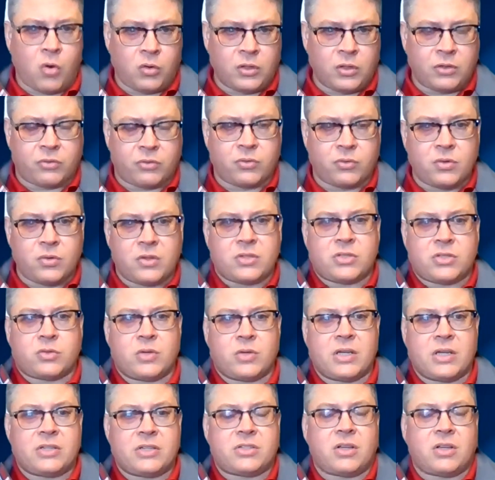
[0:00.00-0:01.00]
rolling through the
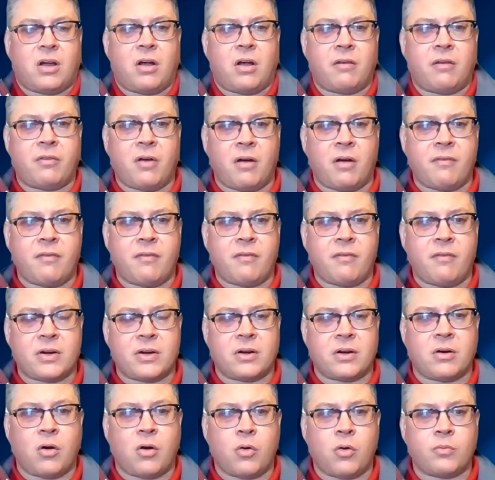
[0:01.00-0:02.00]
streets of, of
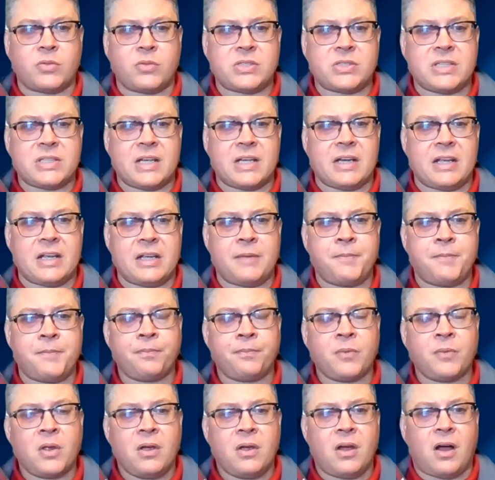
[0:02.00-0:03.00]
their home city,
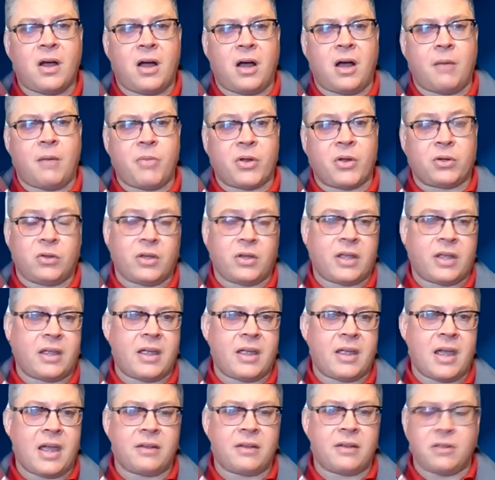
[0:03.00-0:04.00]
um, they're
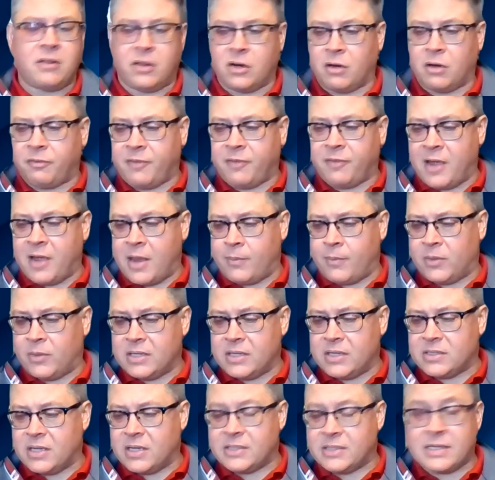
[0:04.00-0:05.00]
looking at their
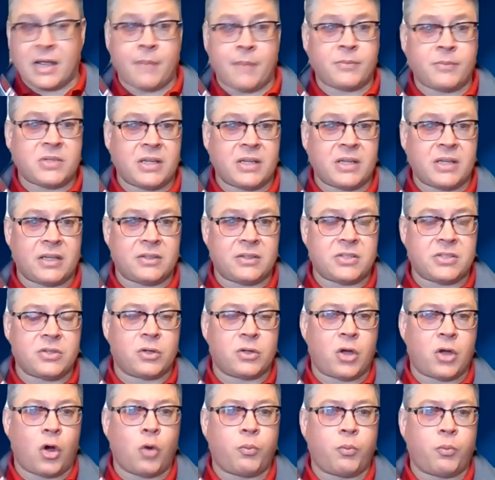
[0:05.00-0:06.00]
families attempting to
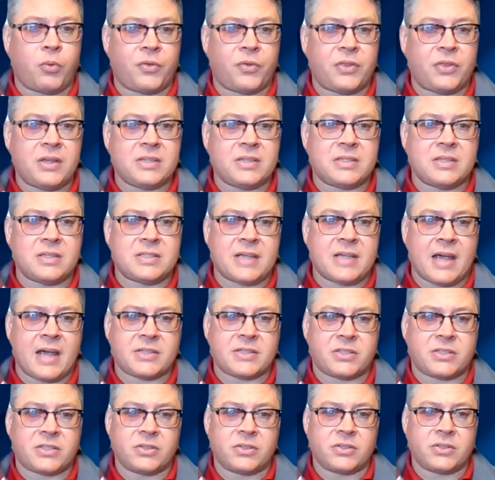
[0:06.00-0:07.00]
cope with these
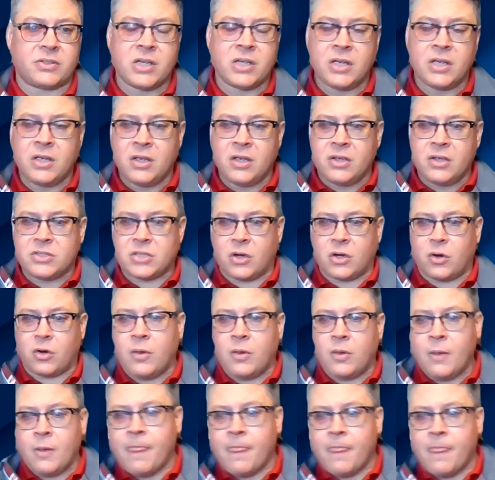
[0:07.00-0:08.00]
disasters.
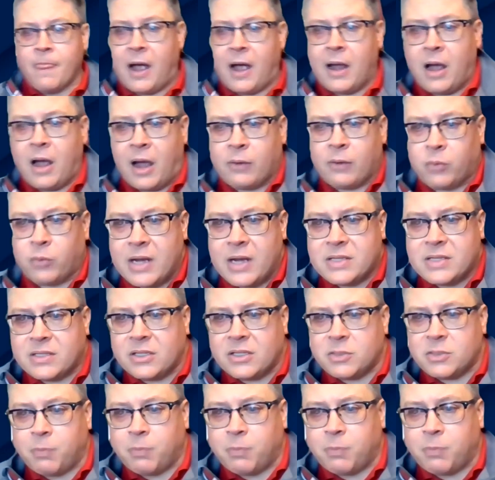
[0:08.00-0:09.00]
So I, I raise
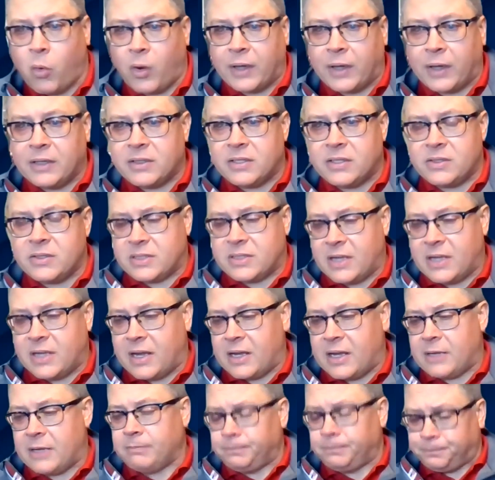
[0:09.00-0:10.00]
this point to
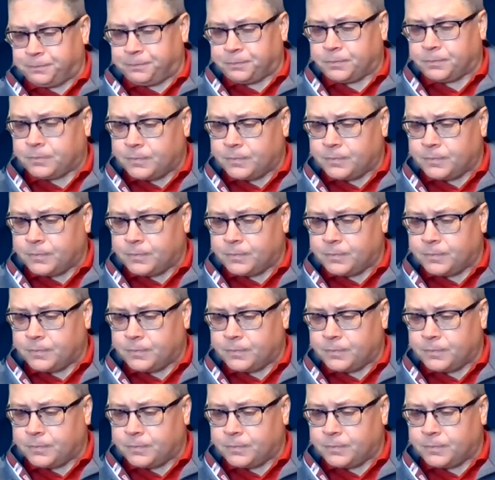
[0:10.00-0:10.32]
say